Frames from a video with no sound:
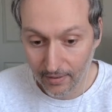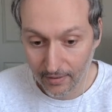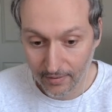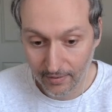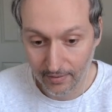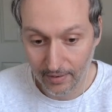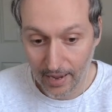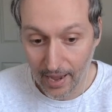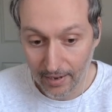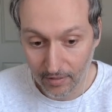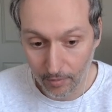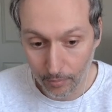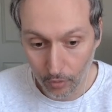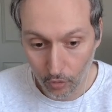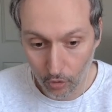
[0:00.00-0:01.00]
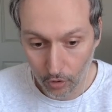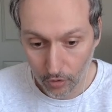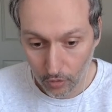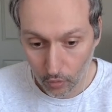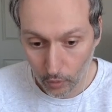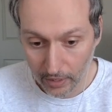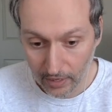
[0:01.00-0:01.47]
snagged a pawn.
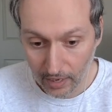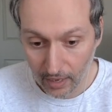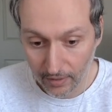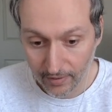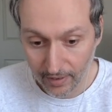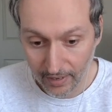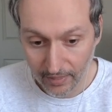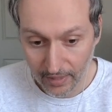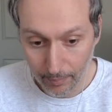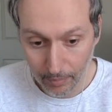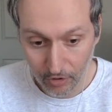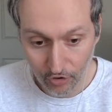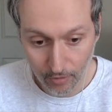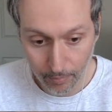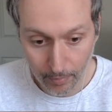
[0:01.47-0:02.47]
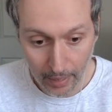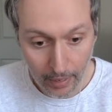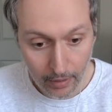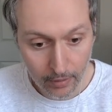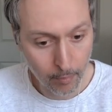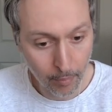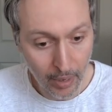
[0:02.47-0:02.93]
We can't take that bishop
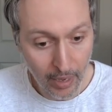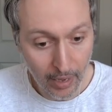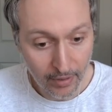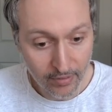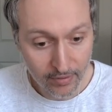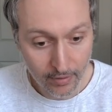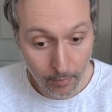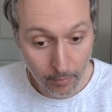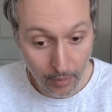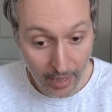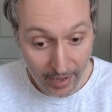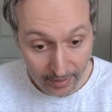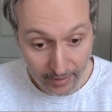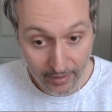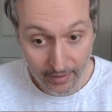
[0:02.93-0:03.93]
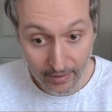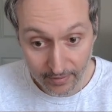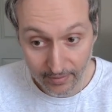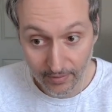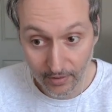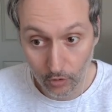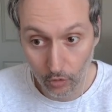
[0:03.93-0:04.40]
back, but black is
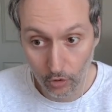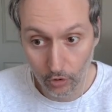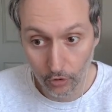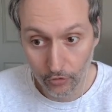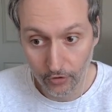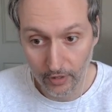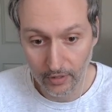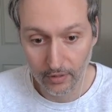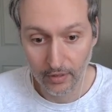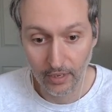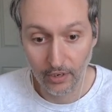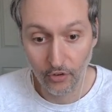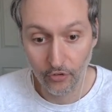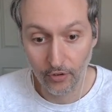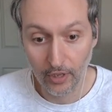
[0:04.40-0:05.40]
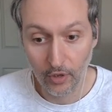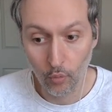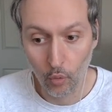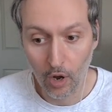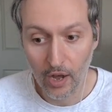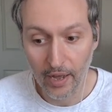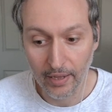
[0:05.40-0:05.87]
still losing. Can you see
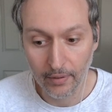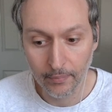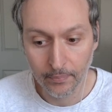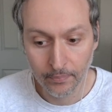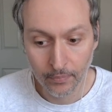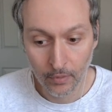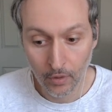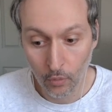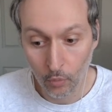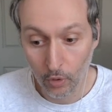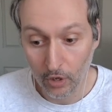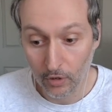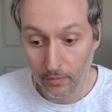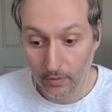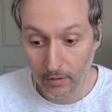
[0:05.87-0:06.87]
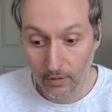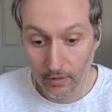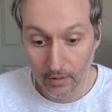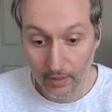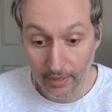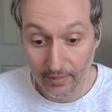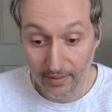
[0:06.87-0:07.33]
why? Well,
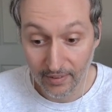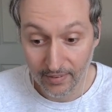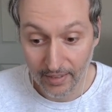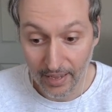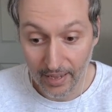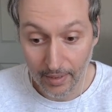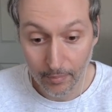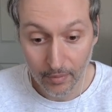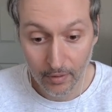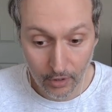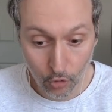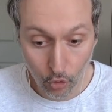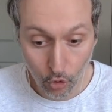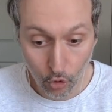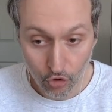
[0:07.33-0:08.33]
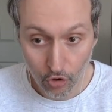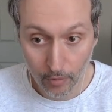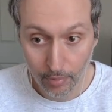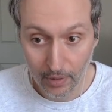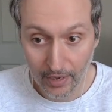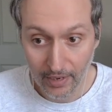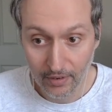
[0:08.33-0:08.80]
in this game, Korchnoi
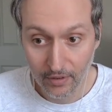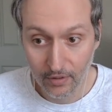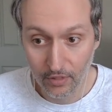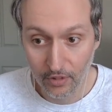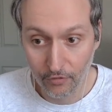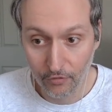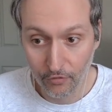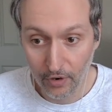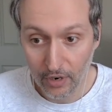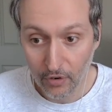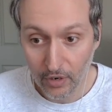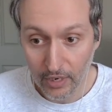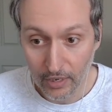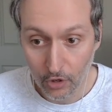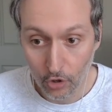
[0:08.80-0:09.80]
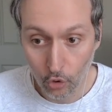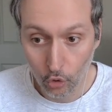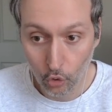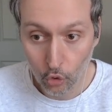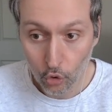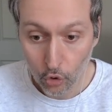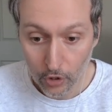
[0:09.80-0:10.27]
played the very
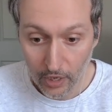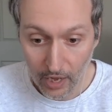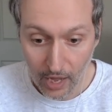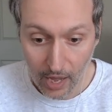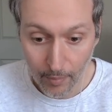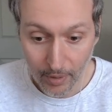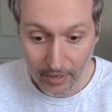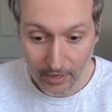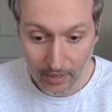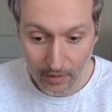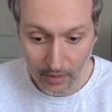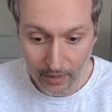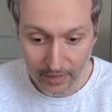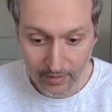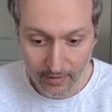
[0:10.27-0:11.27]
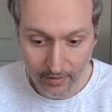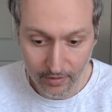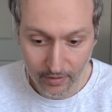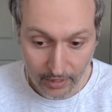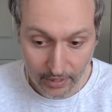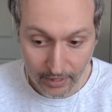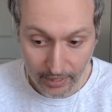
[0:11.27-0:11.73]
cool, calm and collected
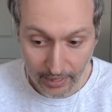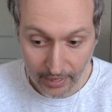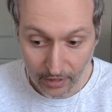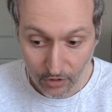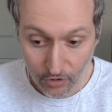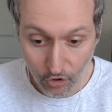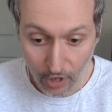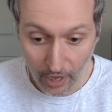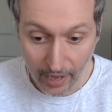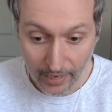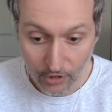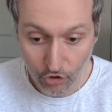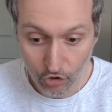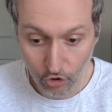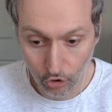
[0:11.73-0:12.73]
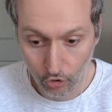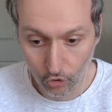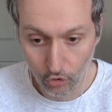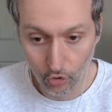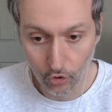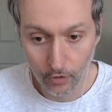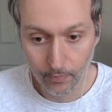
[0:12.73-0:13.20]
king to
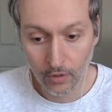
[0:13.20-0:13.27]
h2,